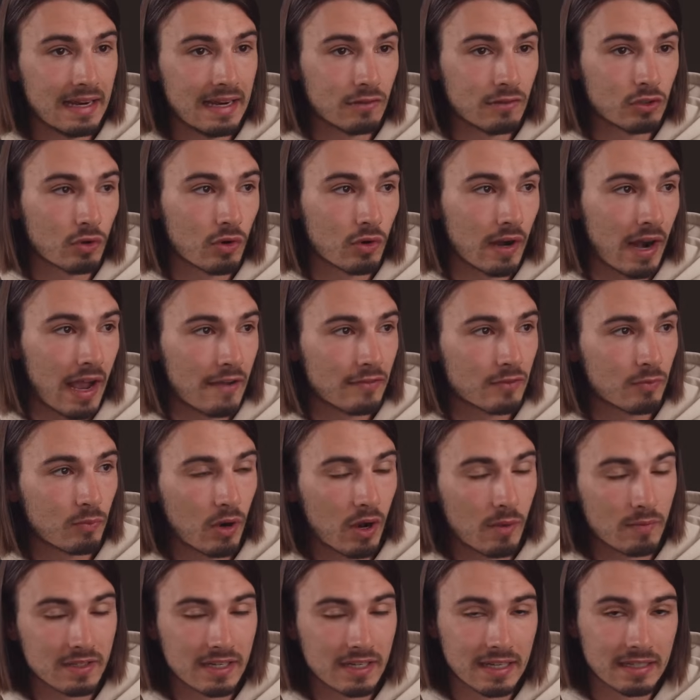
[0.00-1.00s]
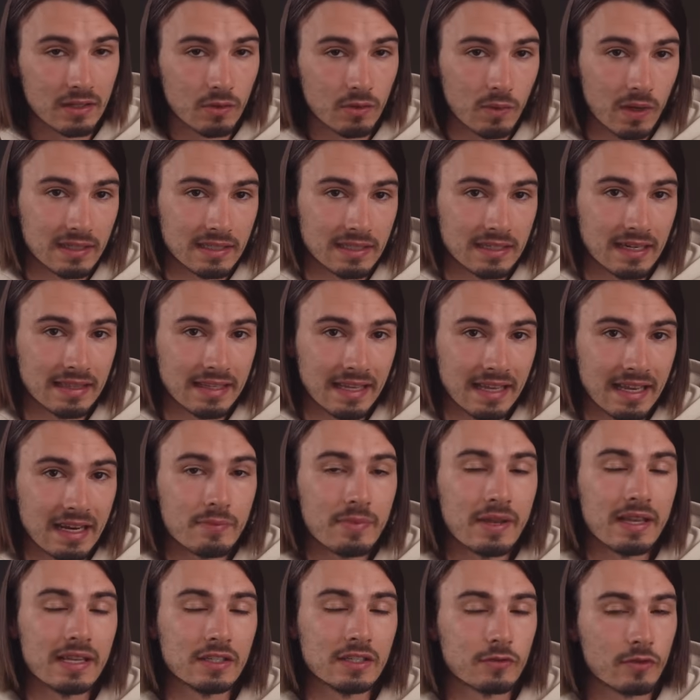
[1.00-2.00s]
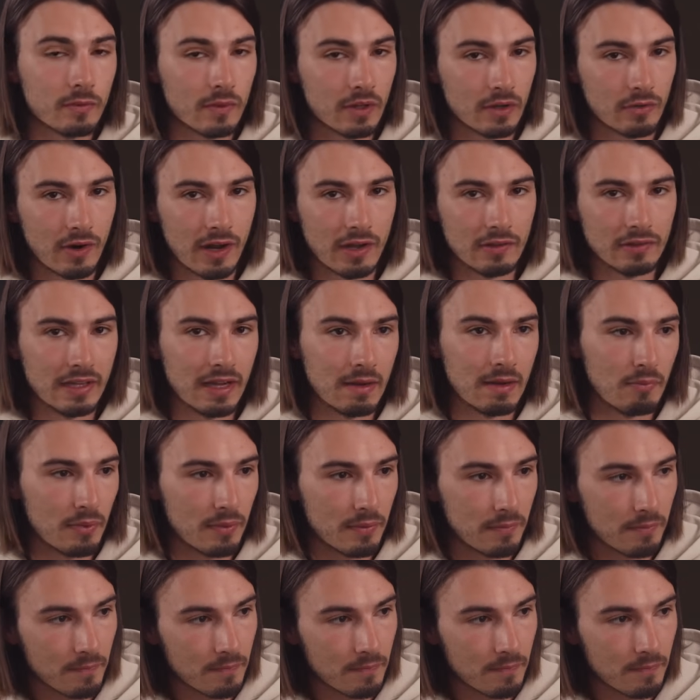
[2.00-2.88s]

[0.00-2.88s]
and how to craft prompts like the ones in the database from the ground up.